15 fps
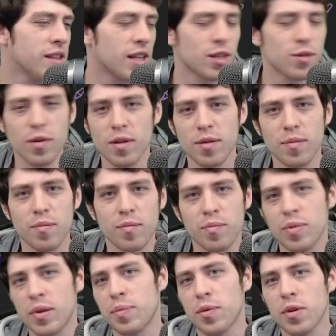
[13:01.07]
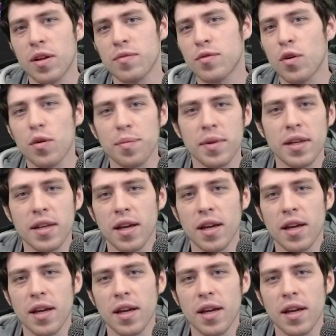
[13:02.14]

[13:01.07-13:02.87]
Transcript: That's what people have told me.